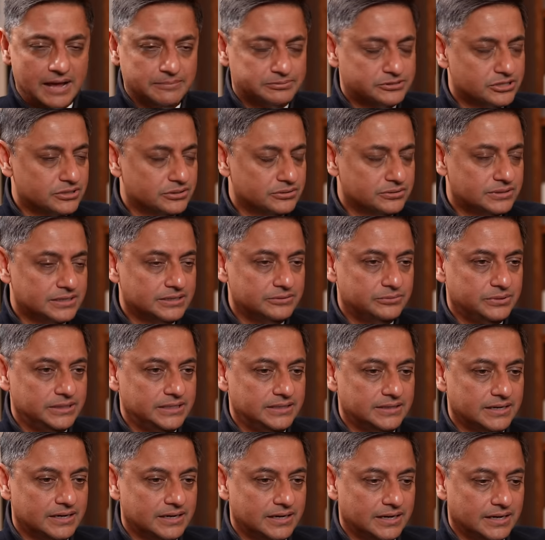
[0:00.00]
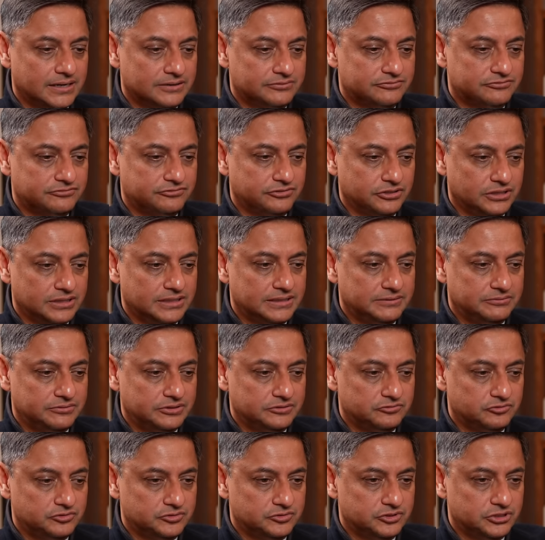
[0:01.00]
absolutely we are fully
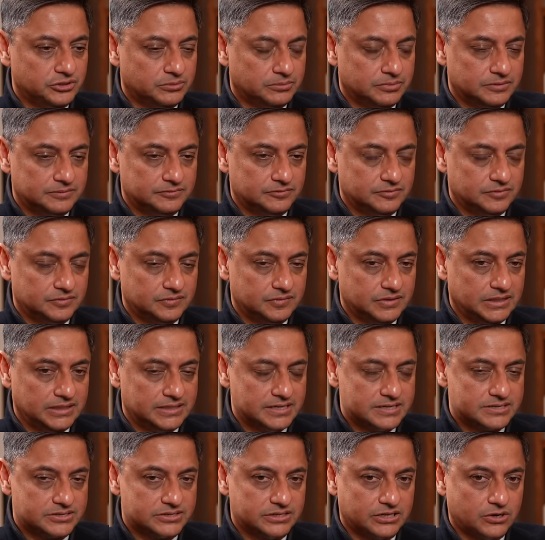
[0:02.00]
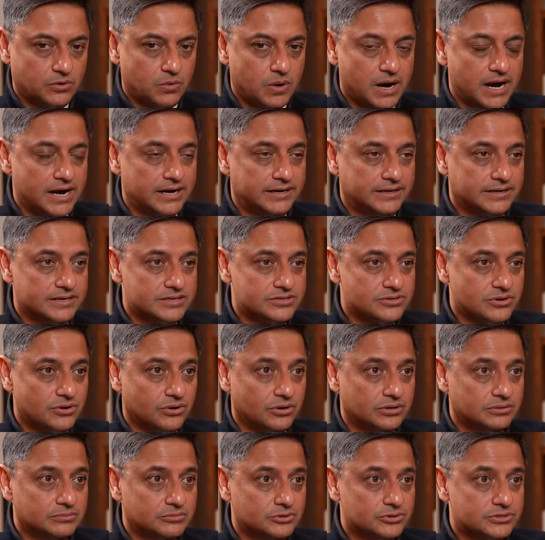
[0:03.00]
you know it has required us
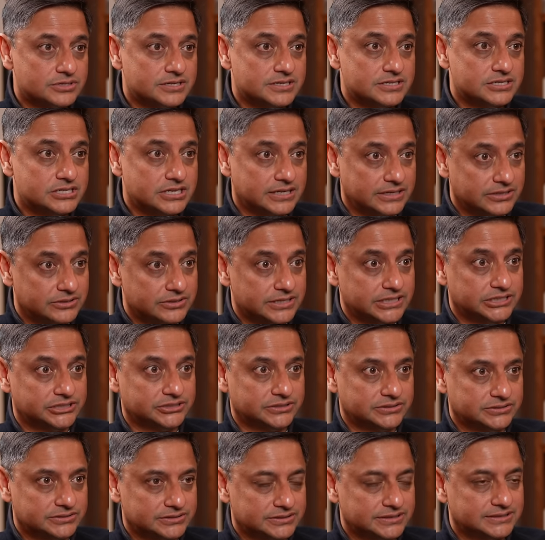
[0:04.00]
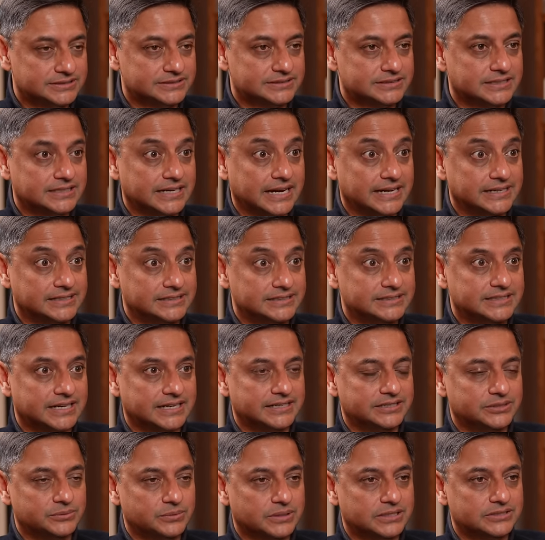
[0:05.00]
almost a generation since the
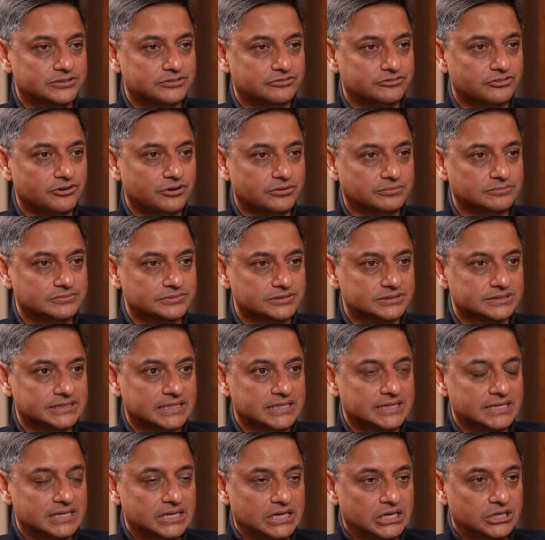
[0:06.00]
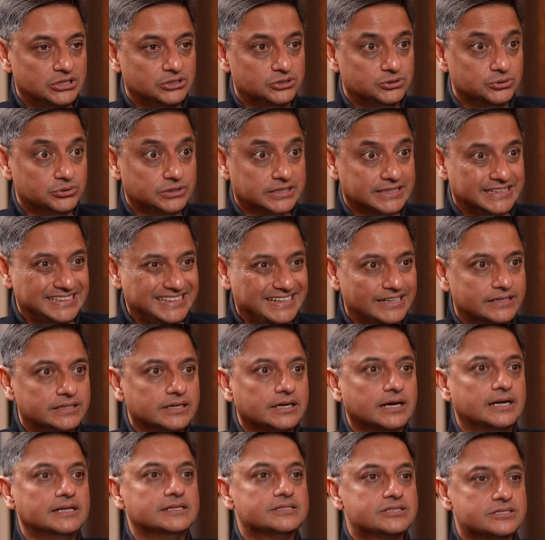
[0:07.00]
1991 reforms to create a
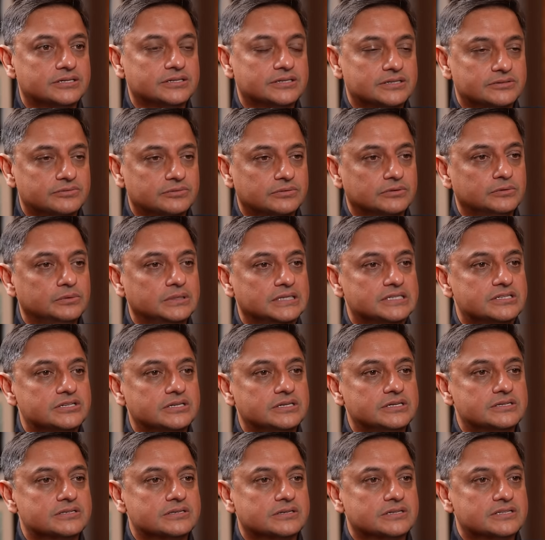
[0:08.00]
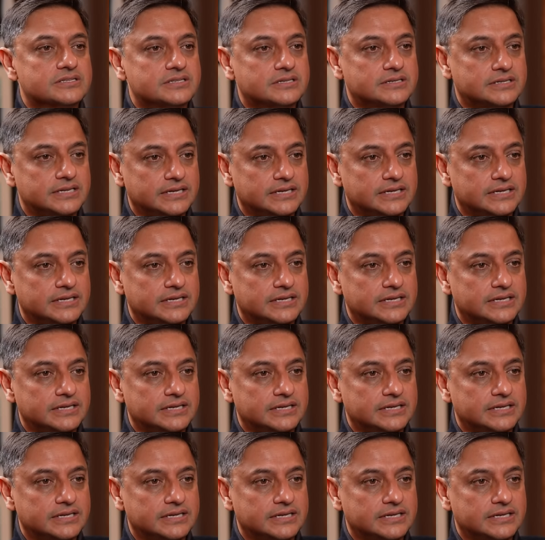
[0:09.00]
culture which is risk